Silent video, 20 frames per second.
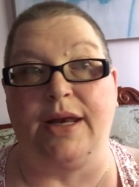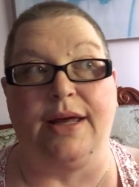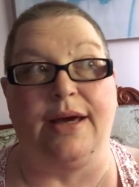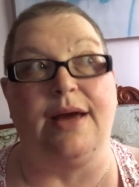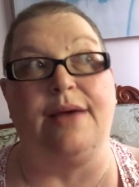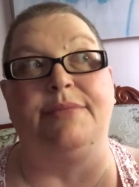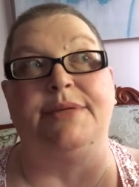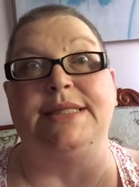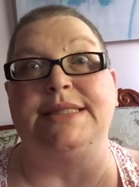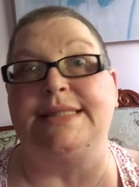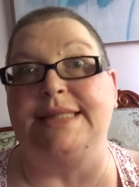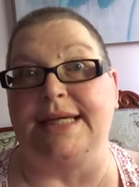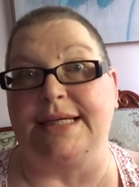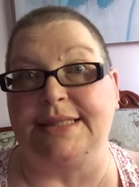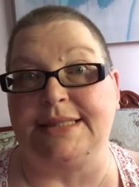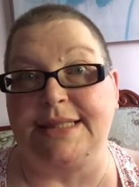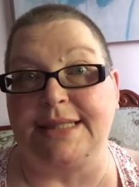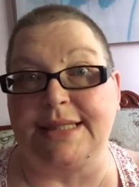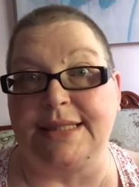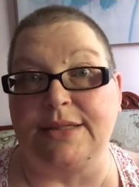Like, I'm
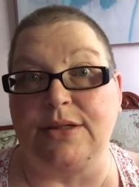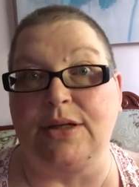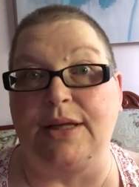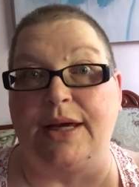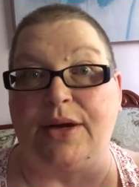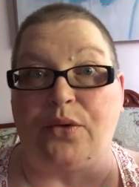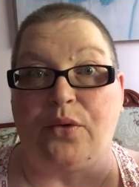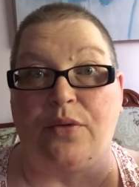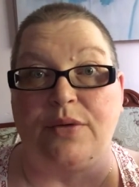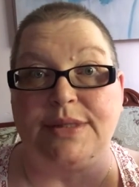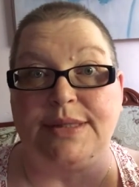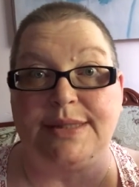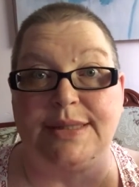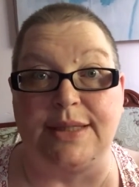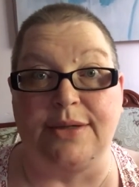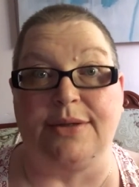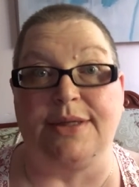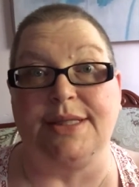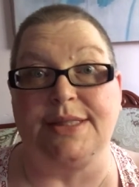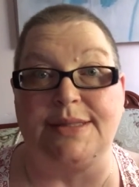addicted, like
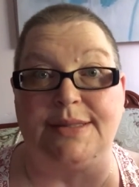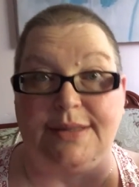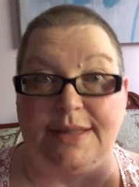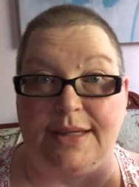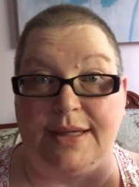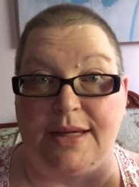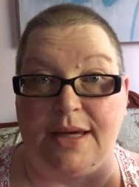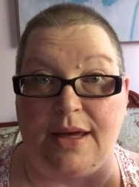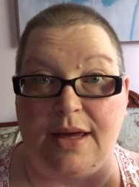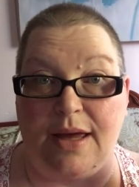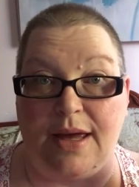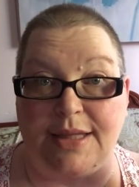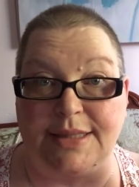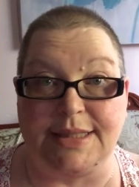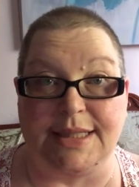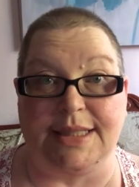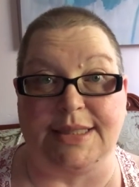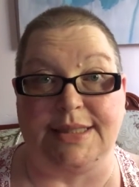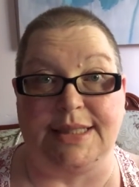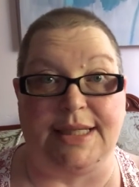seriously
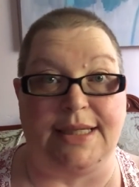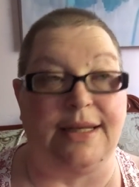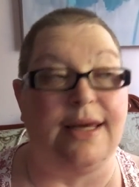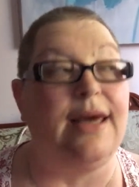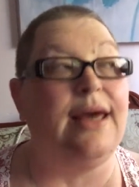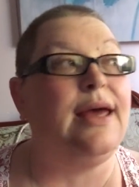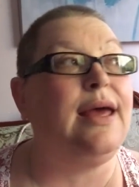addicted.